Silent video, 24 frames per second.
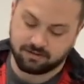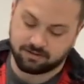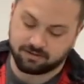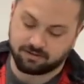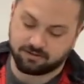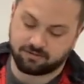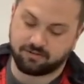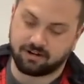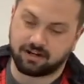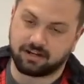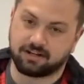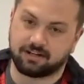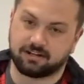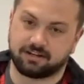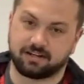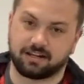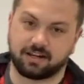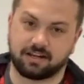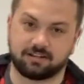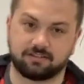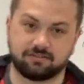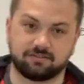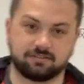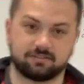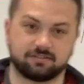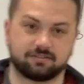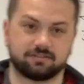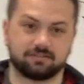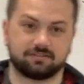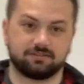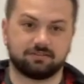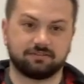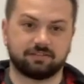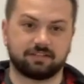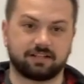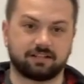creating that
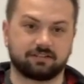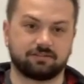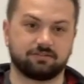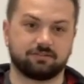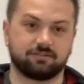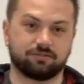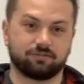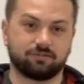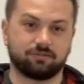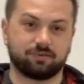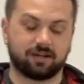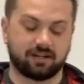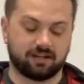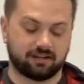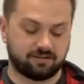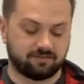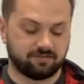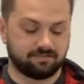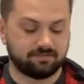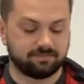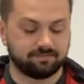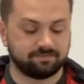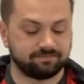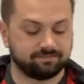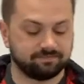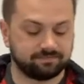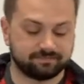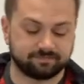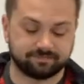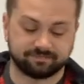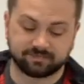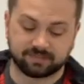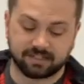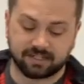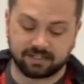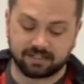little wave
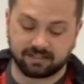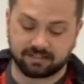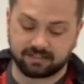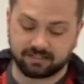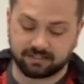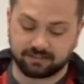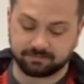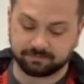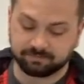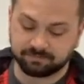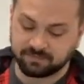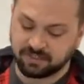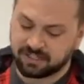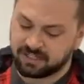kind of thing.